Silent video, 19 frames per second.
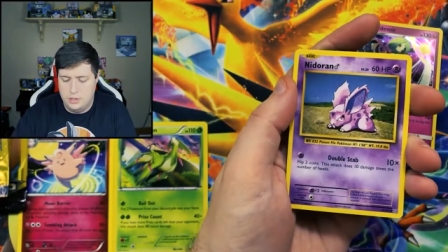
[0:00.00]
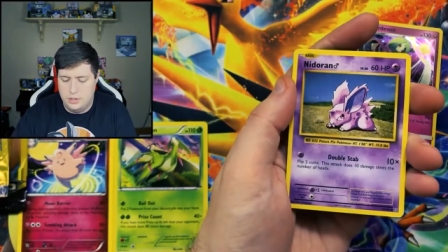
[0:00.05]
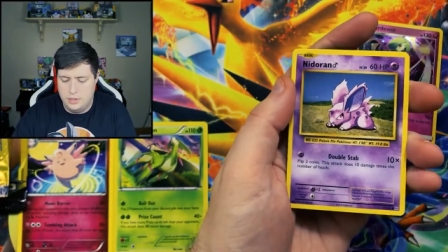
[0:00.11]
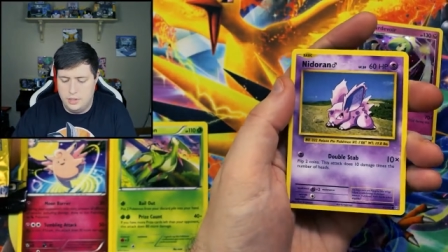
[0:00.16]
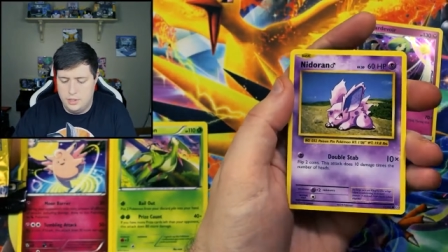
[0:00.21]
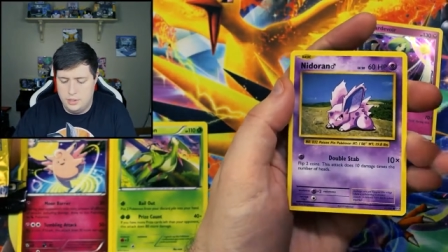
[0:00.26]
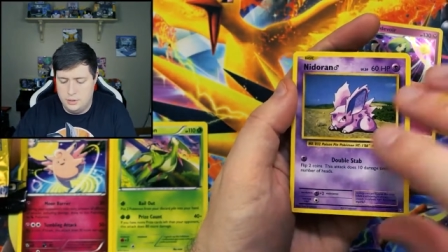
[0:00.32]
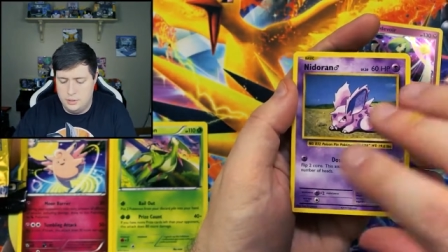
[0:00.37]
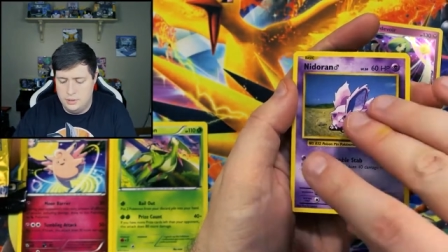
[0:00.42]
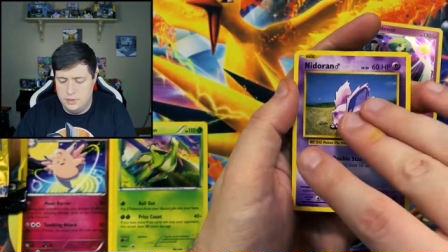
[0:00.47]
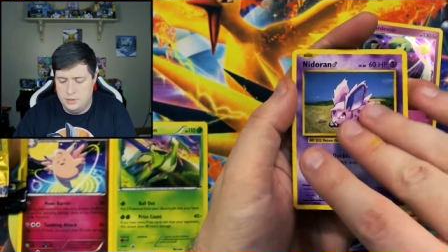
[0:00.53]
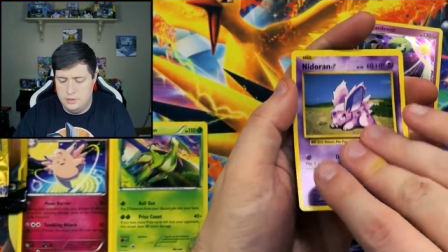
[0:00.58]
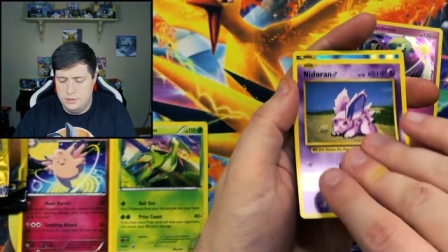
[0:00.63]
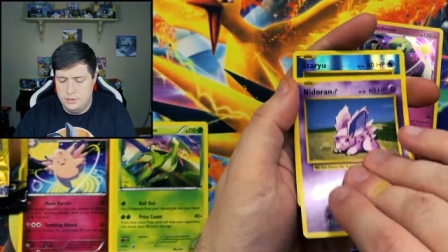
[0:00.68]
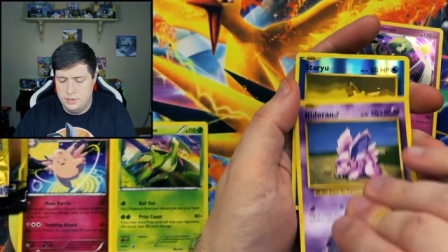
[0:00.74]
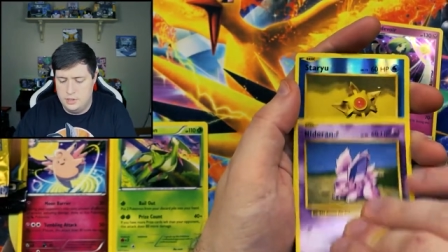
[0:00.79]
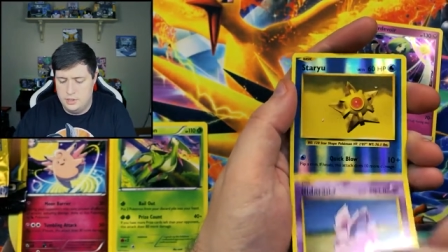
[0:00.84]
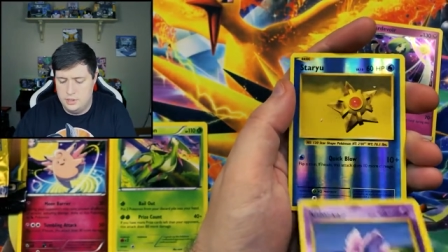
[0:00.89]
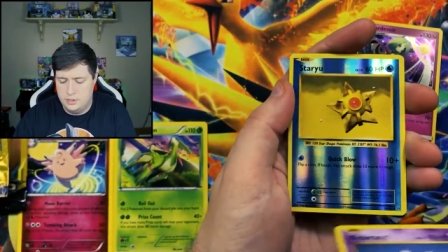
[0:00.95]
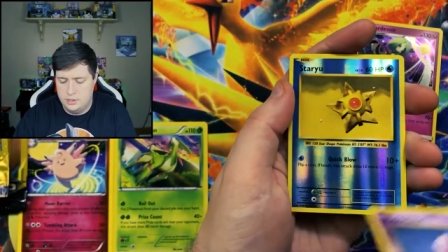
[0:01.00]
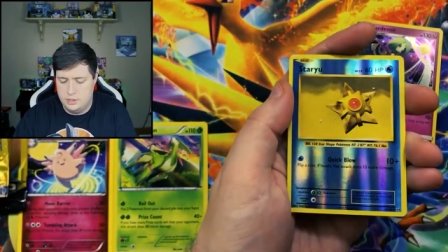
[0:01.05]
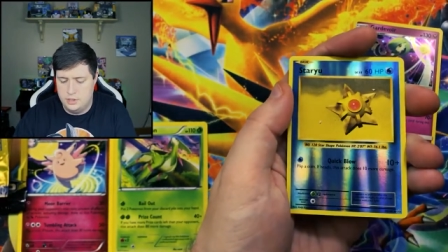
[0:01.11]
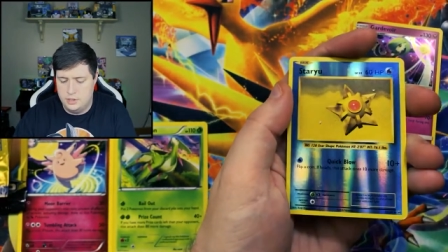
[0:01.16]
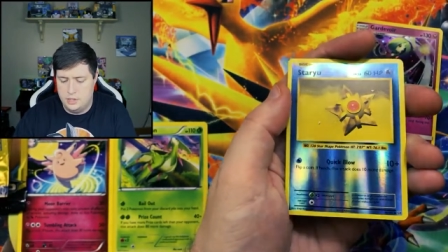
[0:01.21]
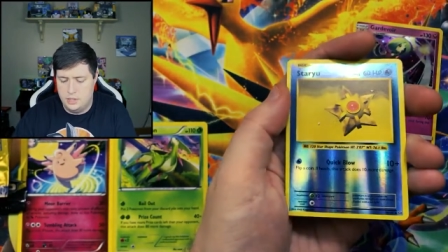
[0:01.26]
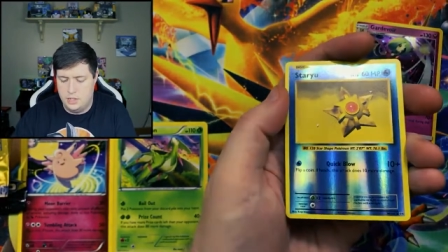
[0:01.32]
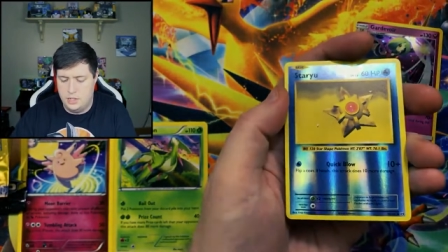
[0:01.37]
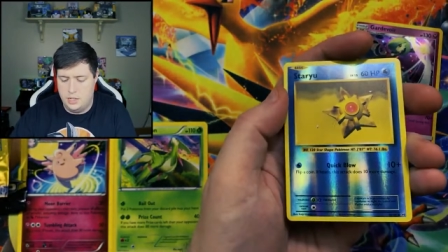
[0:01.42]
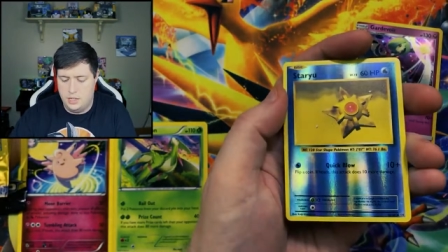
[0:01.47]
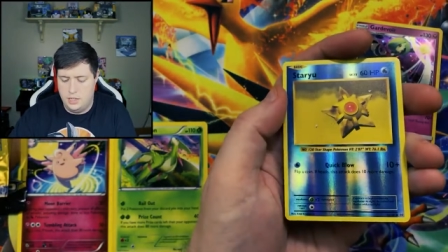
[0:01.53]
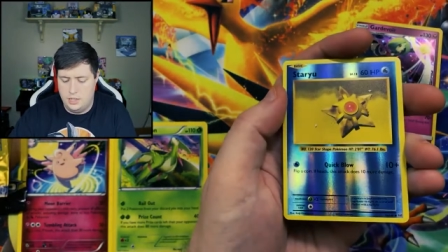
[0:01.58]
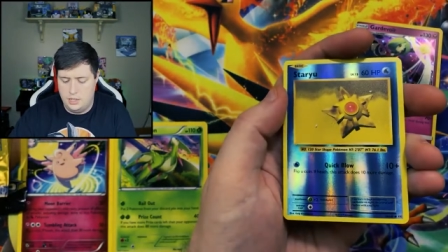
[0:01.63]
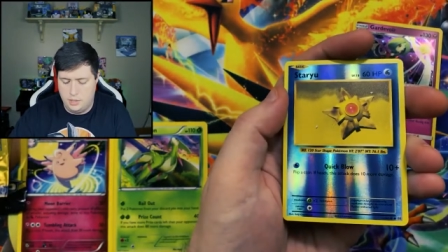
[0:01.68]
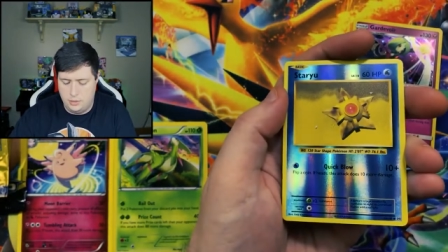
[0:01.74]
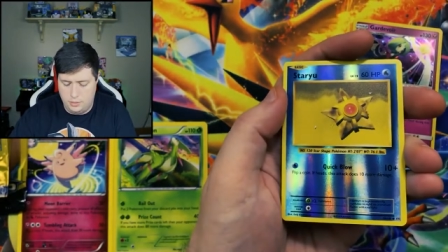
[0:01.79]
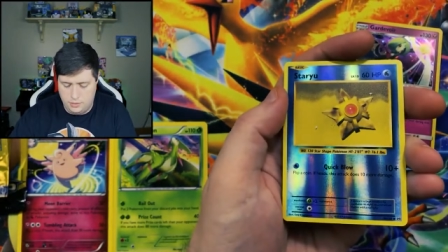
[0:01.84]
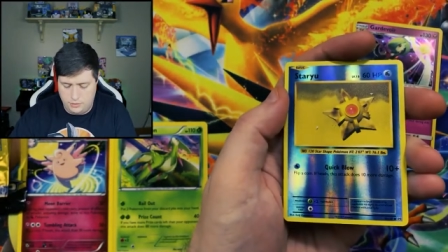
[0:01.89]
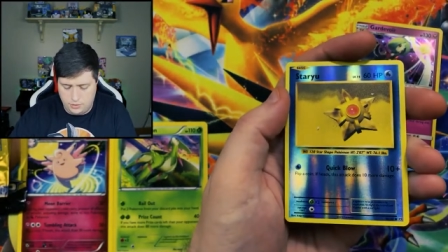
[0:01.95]
Nidoran, and
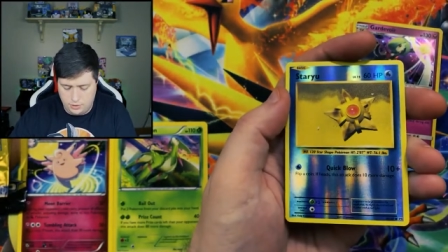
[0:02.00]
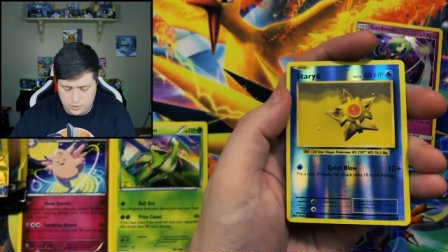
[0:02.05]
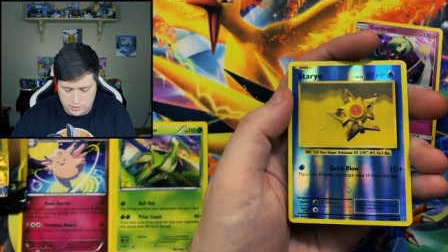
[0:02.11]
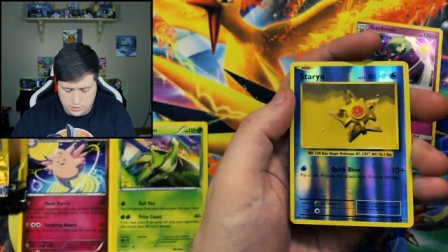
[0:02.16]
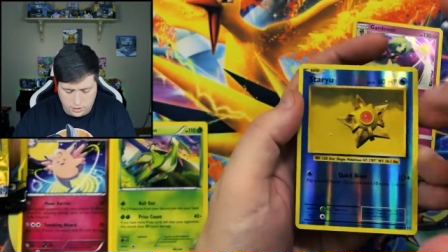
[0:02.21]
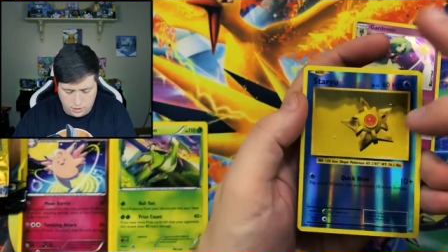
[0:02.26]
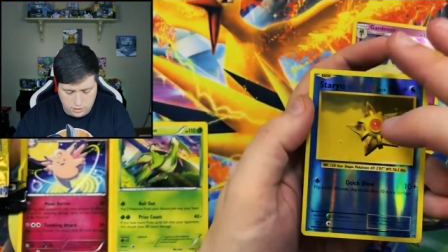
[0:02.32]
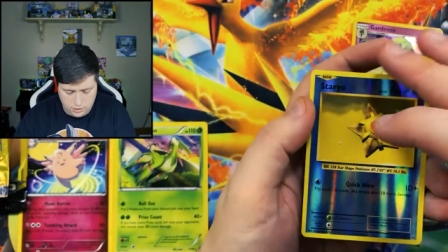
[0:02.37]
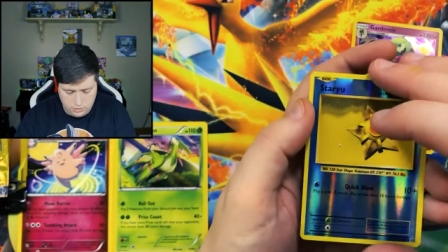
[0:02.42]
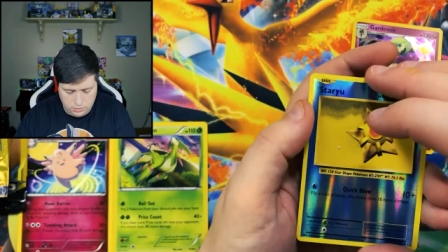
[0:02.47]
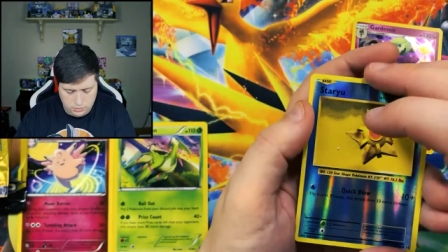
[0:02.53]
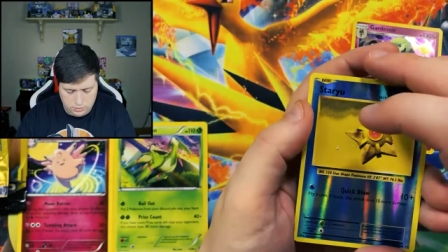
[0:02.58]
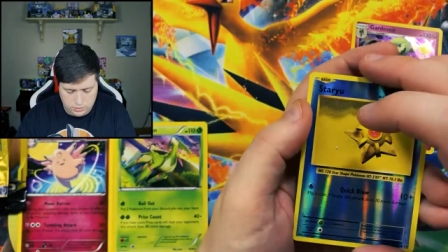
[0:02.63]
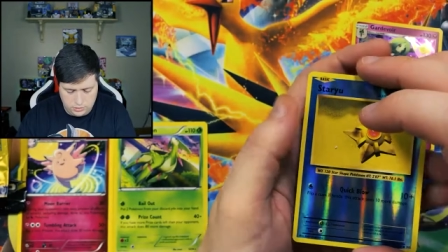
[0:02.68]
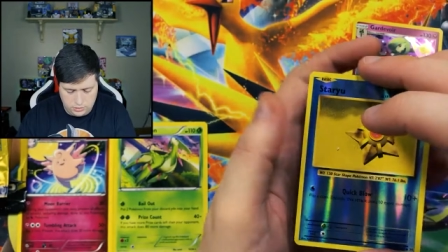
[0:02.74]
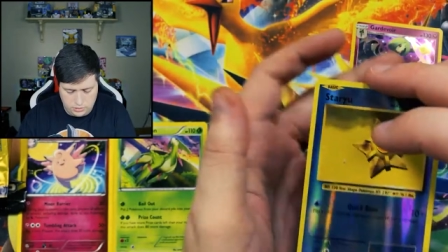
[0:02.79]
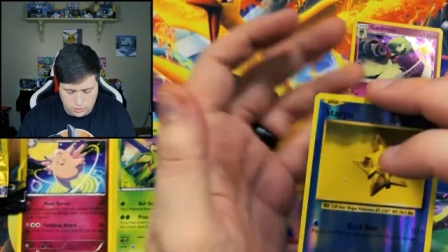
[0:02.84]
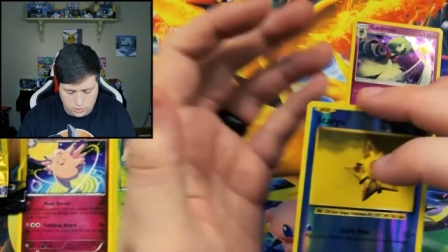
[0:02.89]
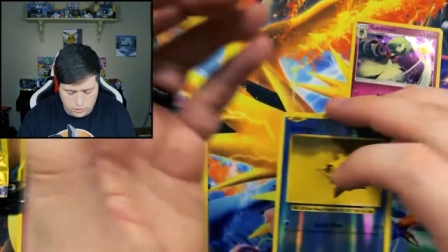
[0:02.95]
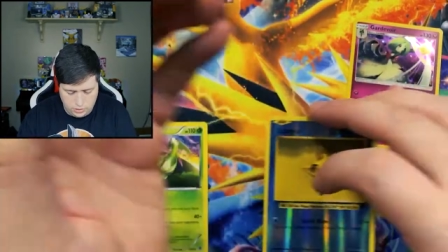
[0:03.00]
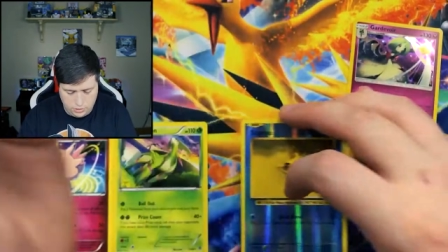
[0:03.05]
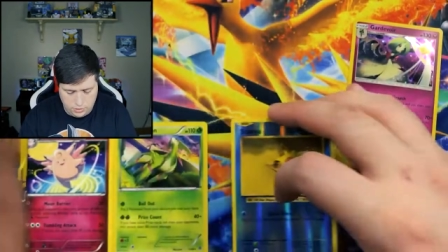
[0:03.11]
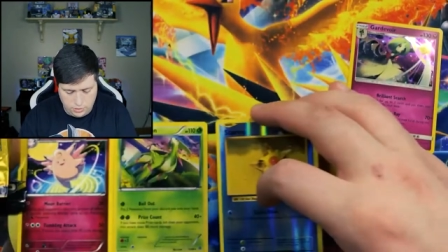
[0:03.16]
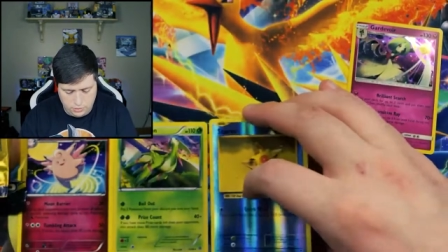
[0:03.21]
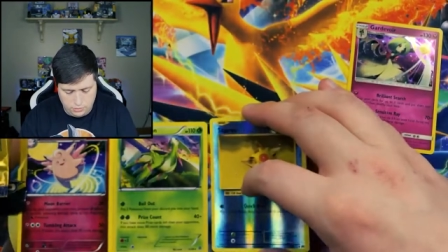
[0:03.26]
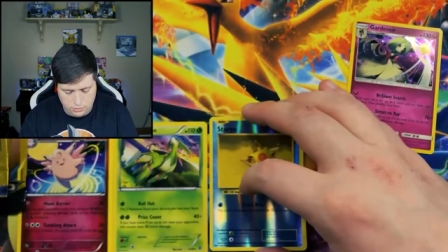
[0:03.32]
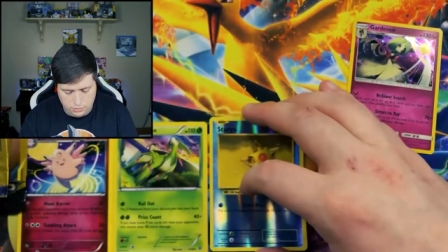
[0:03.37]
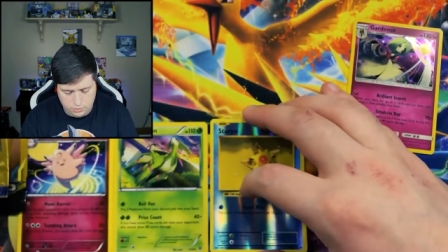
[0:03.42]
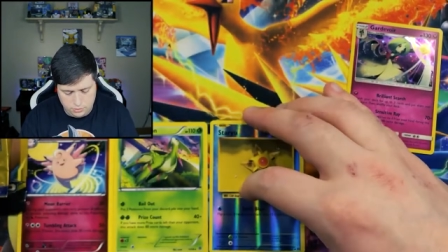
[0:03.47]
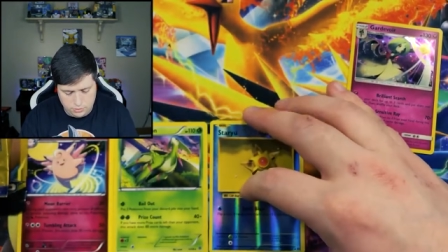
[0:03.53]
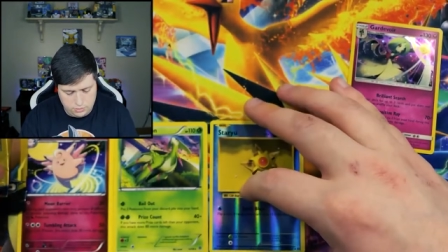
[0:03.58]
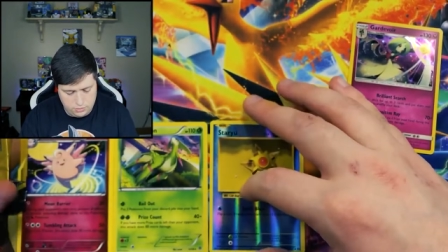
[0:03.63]
a Reverse Hollow Staryu.